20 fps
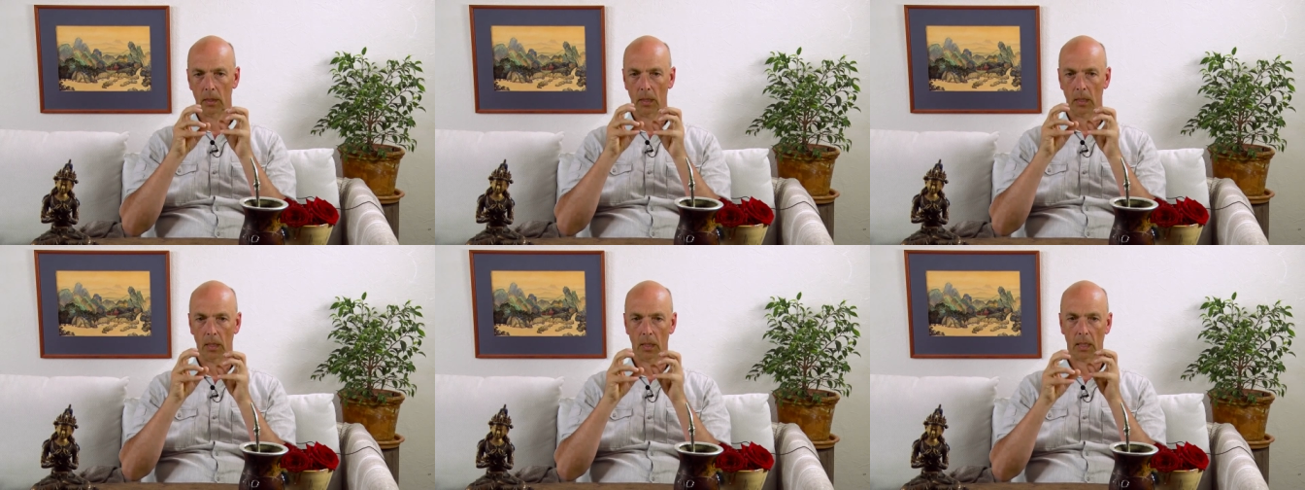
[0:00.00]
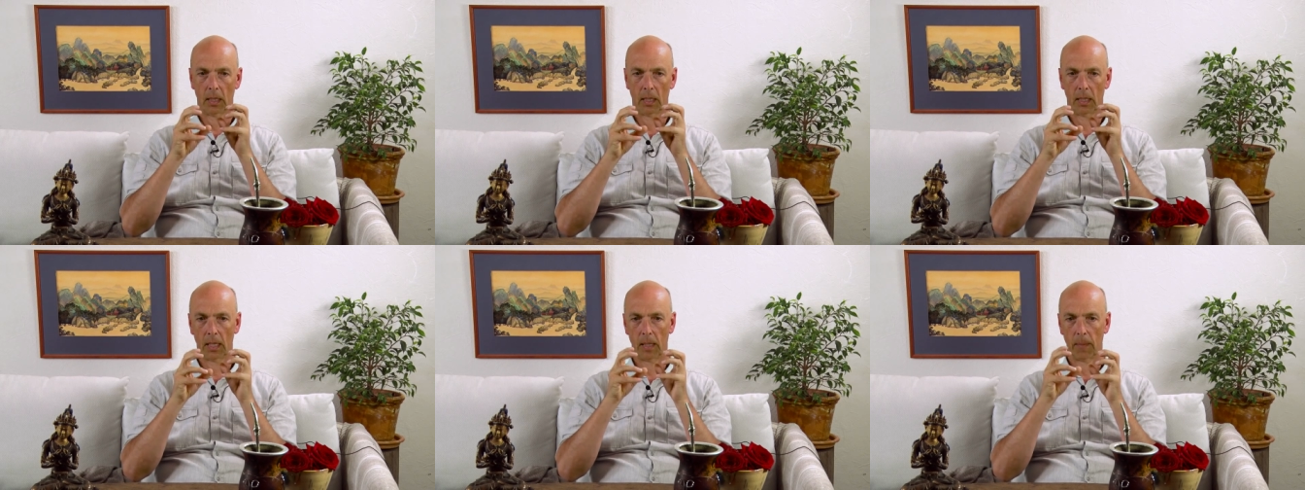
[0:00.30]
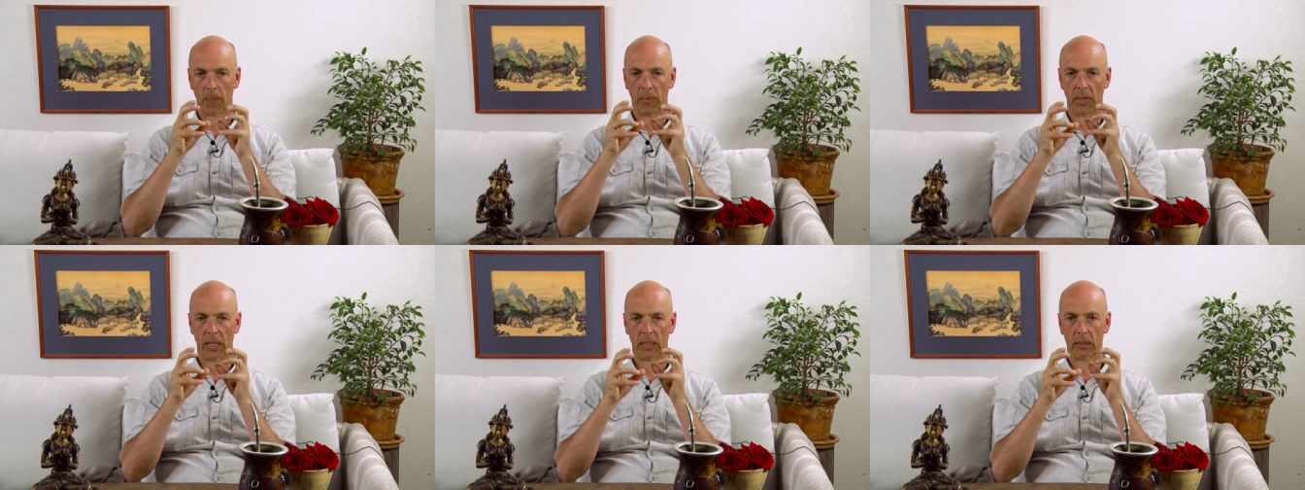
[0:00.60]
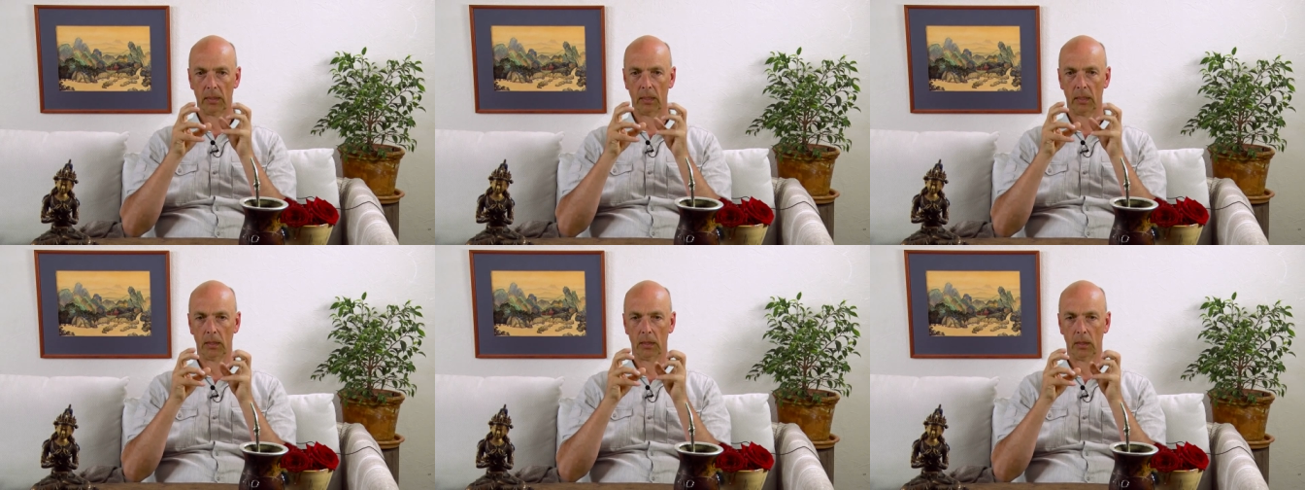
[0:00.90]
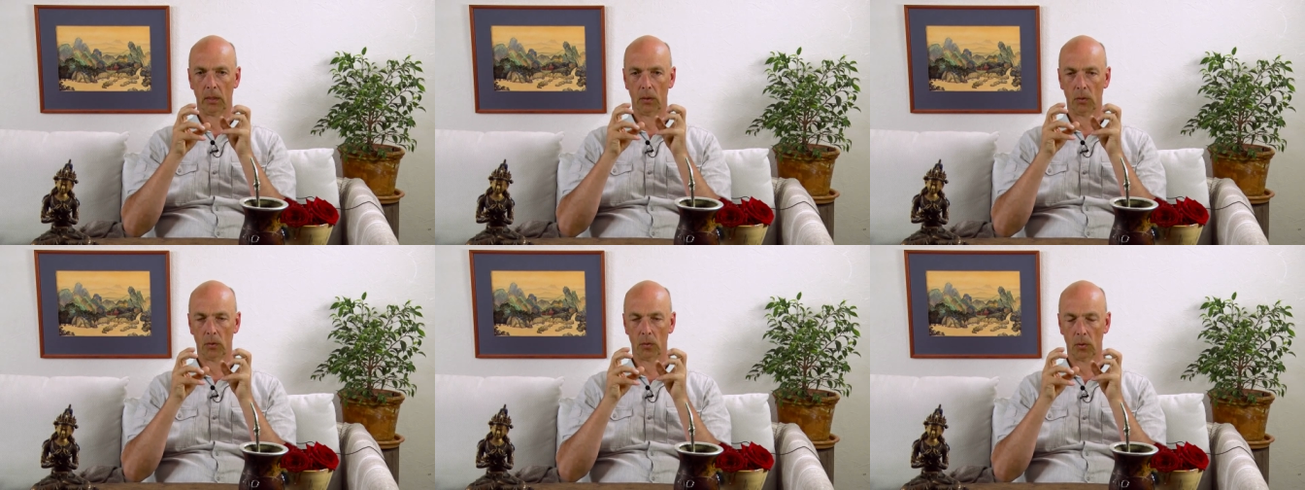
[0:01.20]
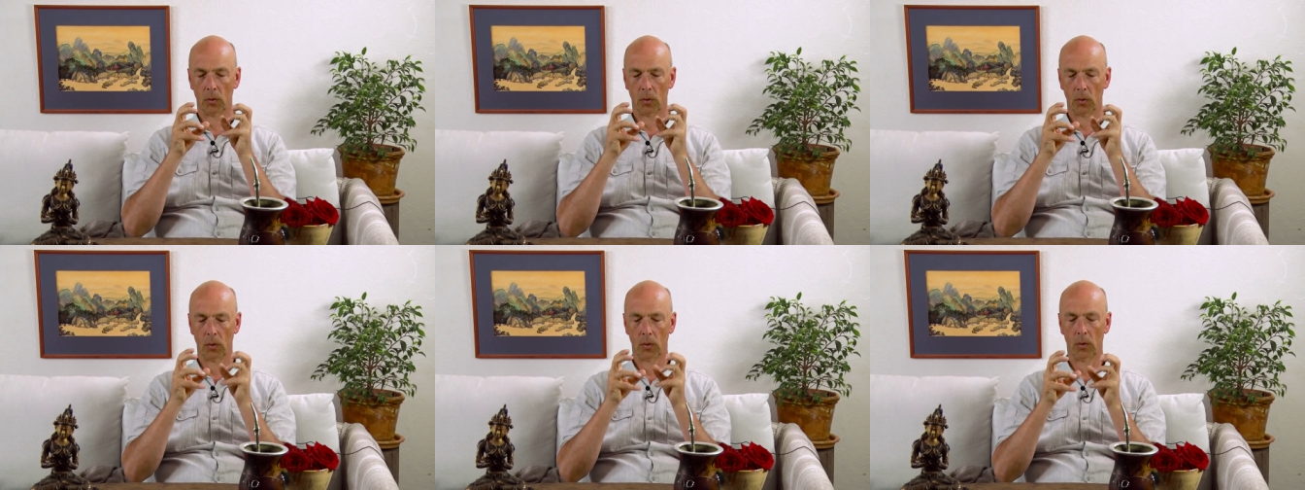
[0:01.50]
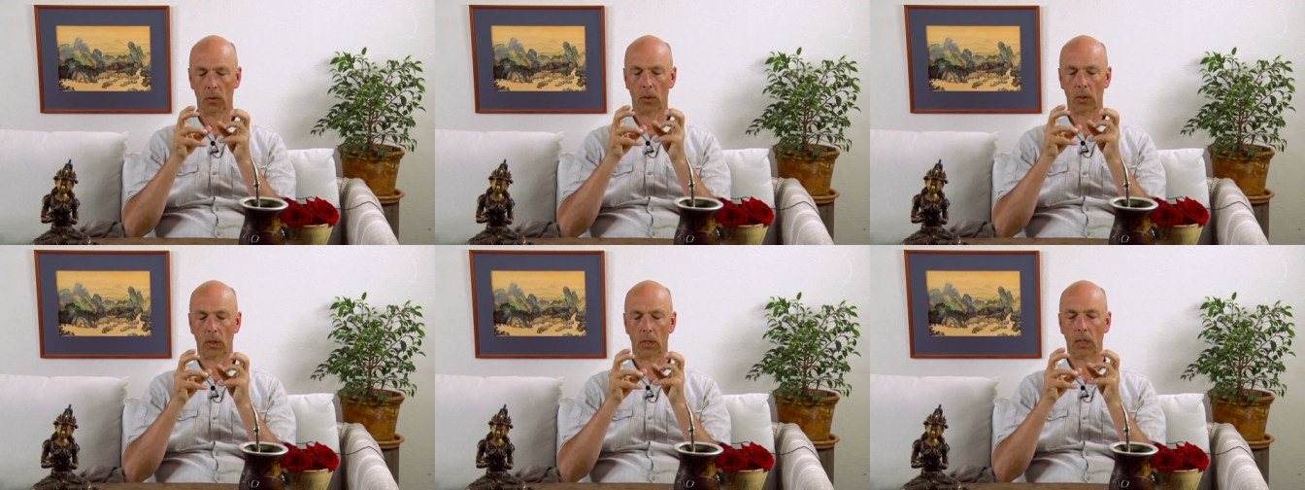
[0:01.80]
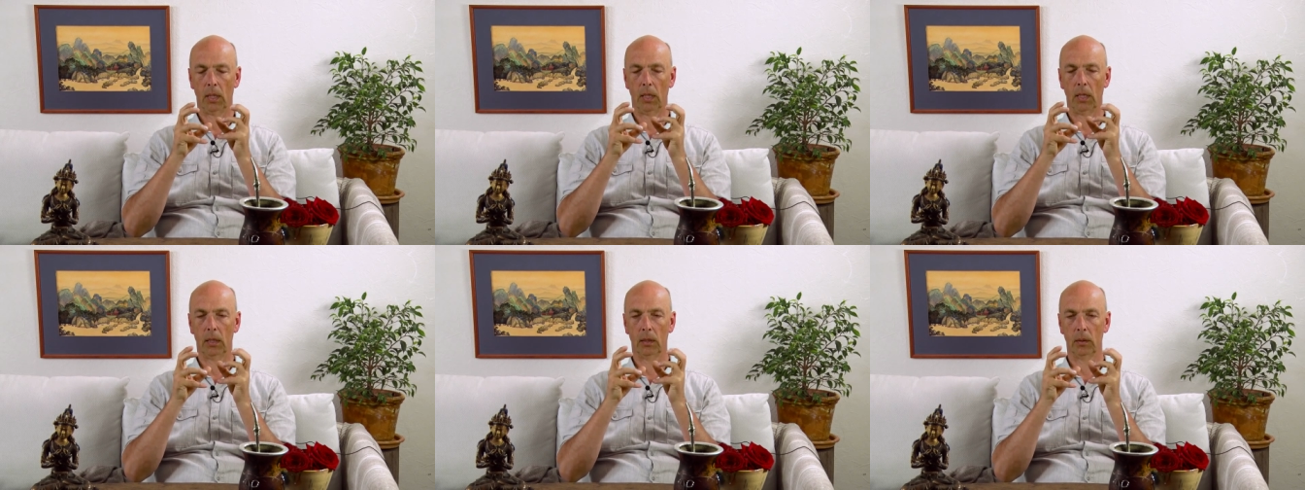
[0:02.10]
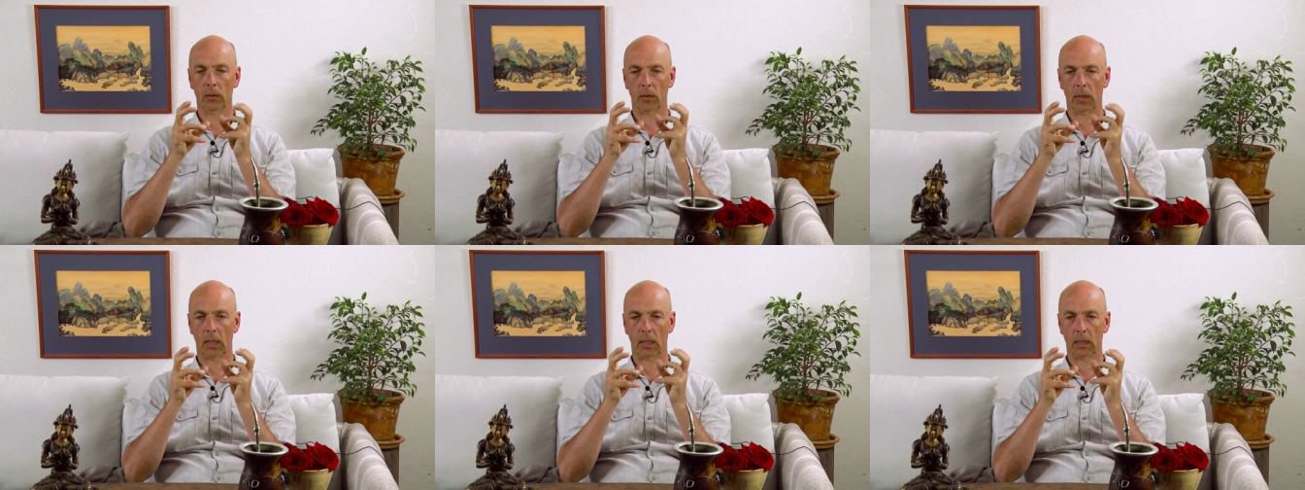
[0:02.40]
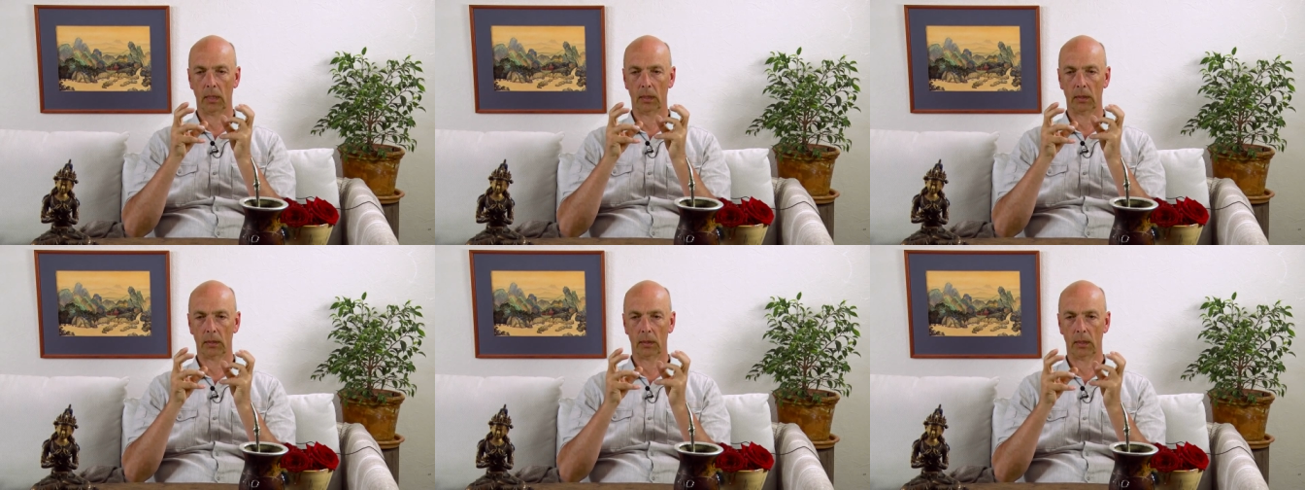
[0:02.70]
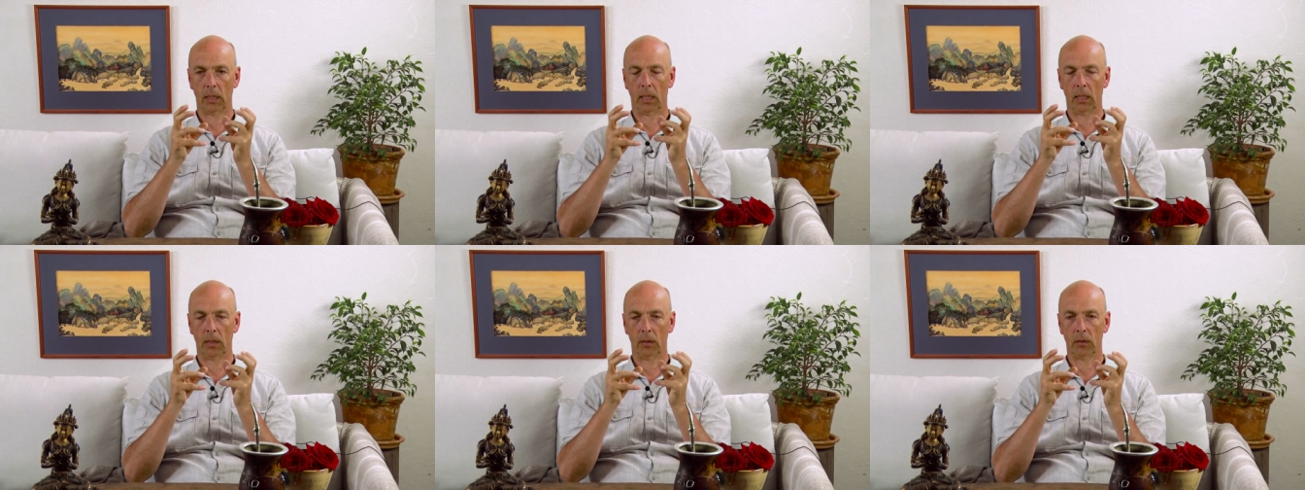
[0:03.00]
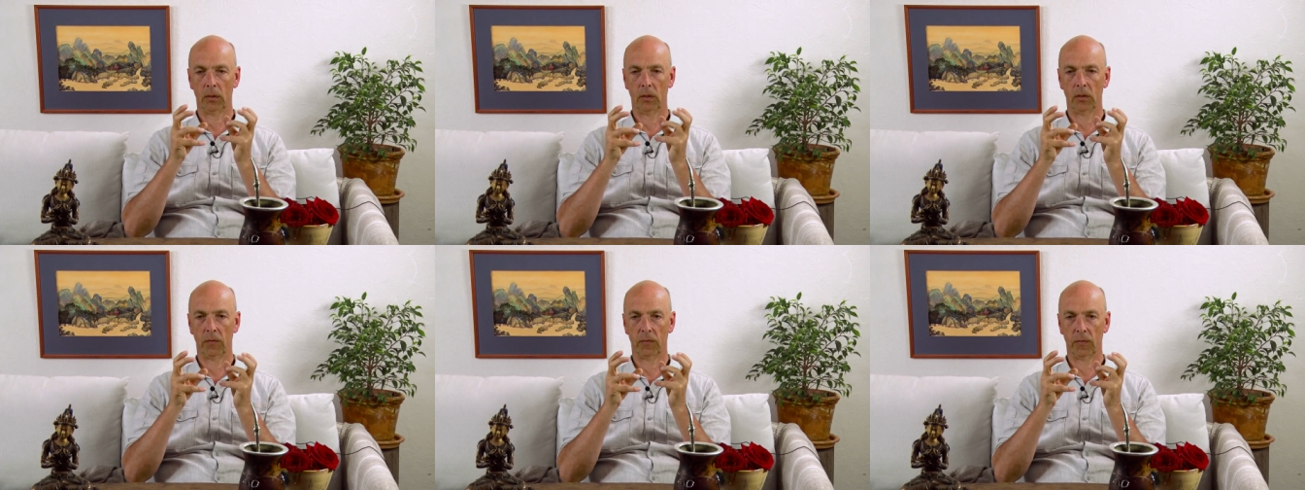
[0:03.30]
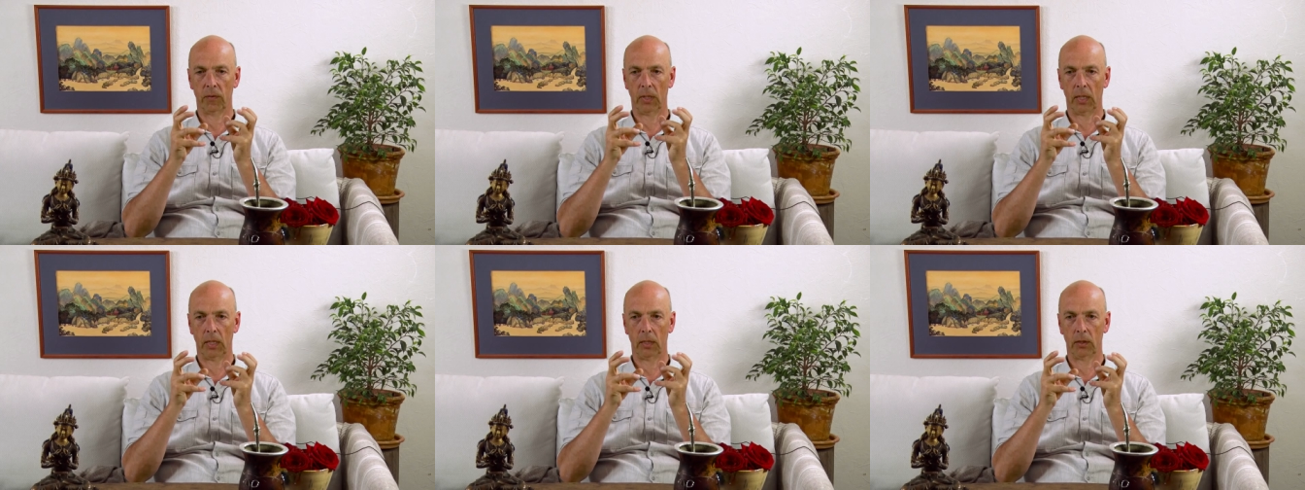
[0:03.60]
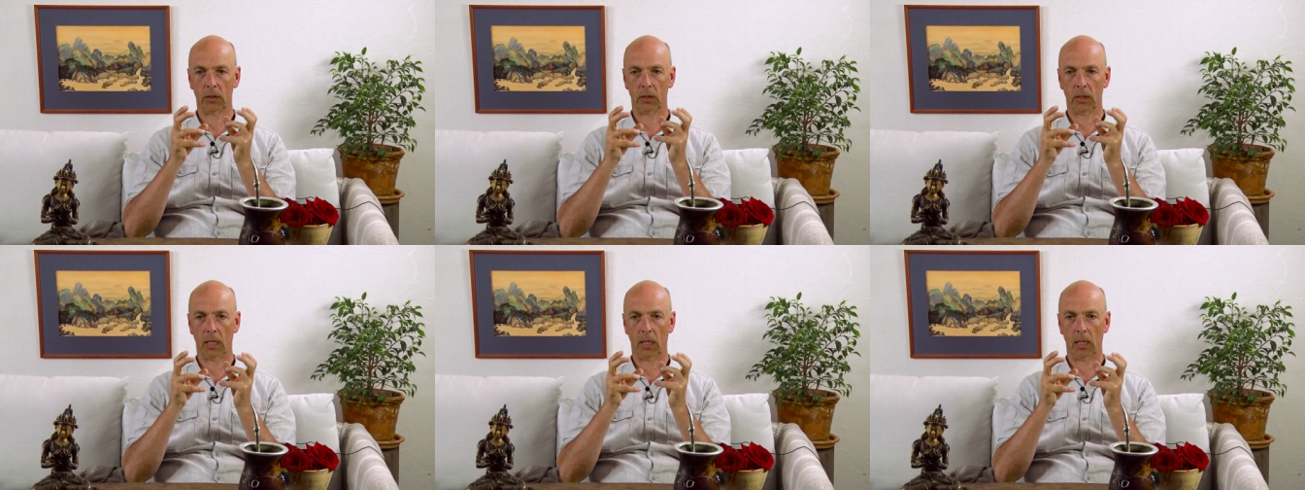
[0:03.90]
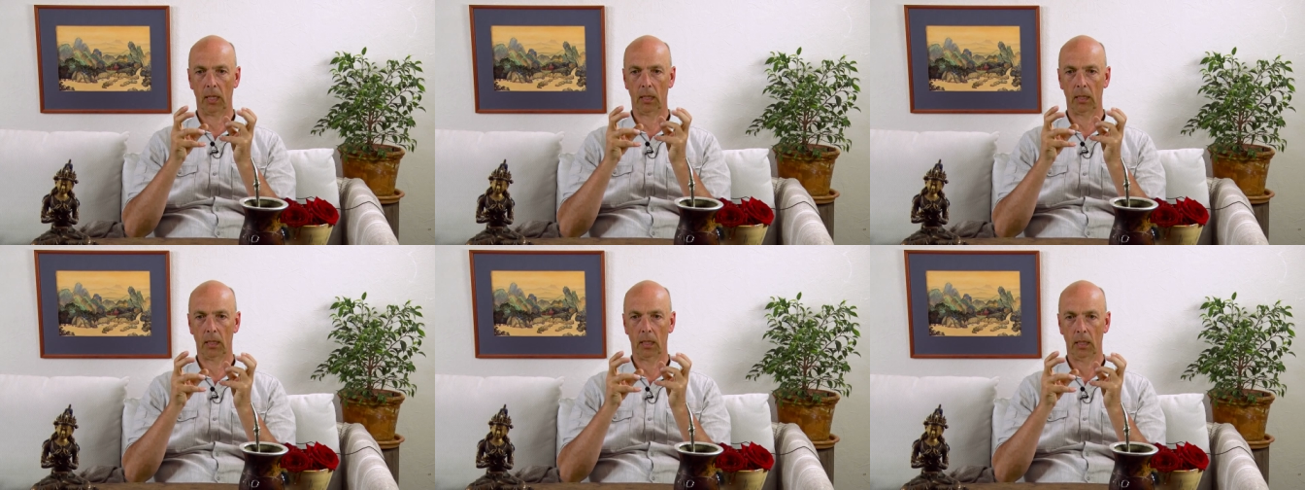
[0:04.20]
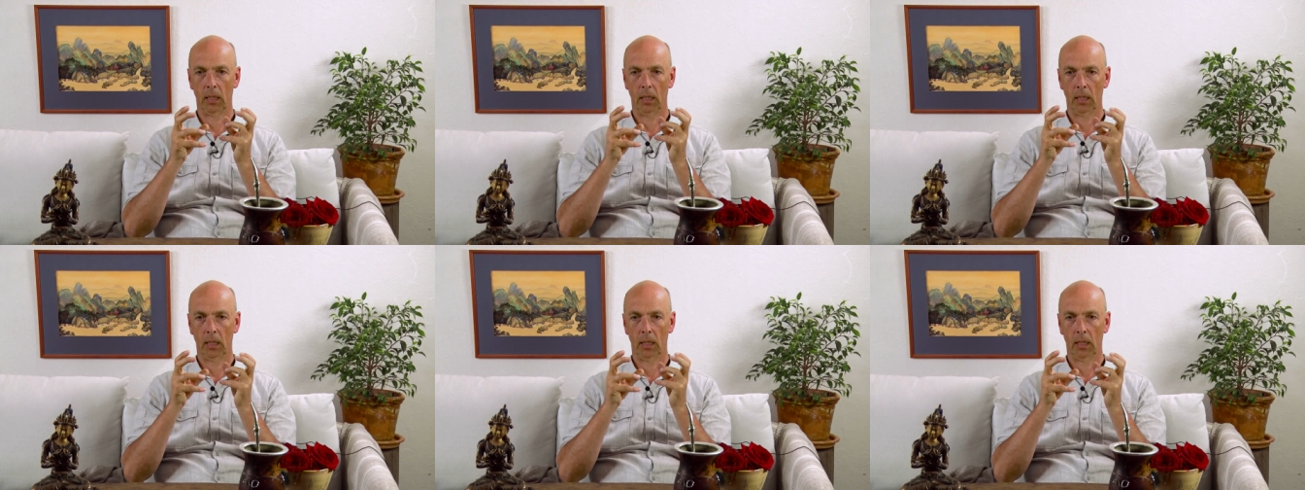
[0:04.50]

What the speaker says: a capacity to look and to understand, to differentiate,